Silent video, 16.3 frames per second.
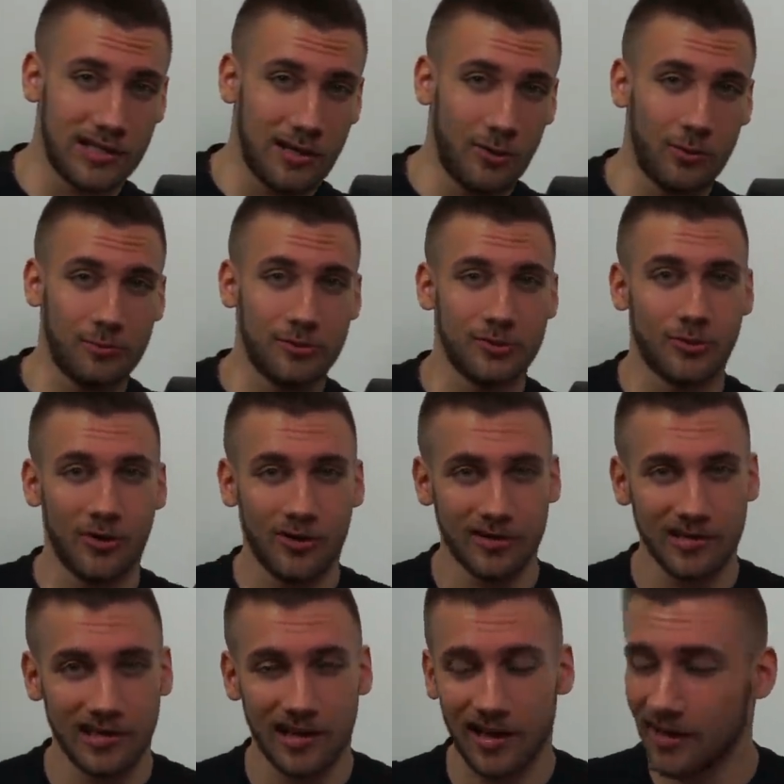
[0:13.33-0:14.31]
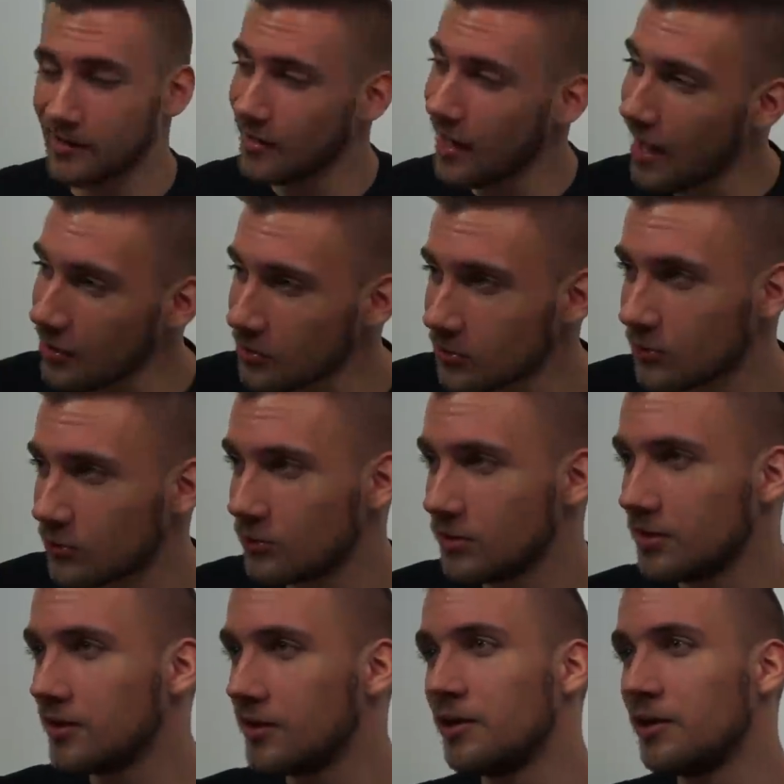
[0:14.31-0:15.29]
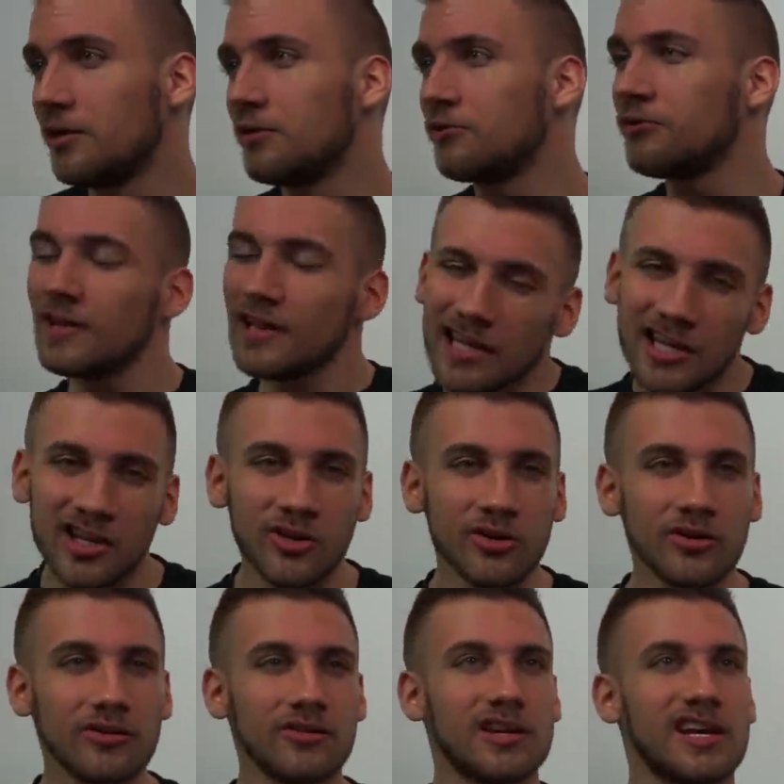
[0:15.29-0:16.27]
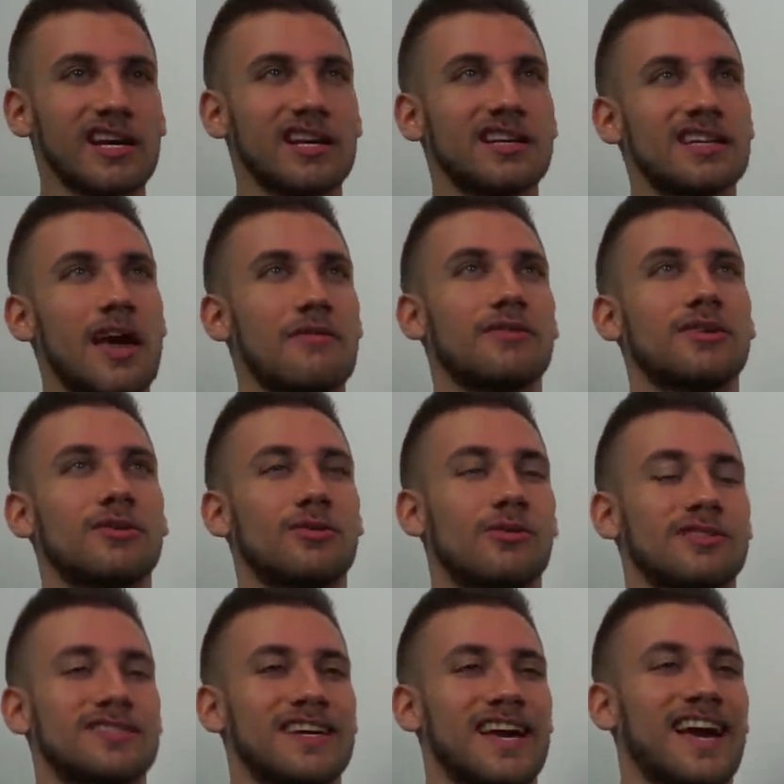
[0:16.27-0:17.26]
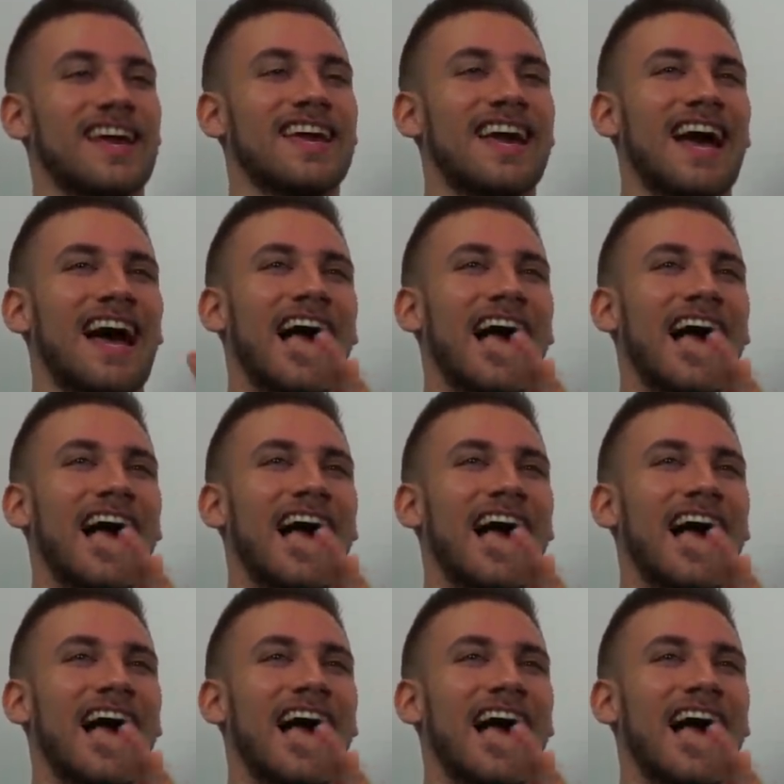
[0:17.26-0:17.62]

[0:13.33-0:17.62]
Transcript: I hope you're like, I don't know, feeling good and having a good day.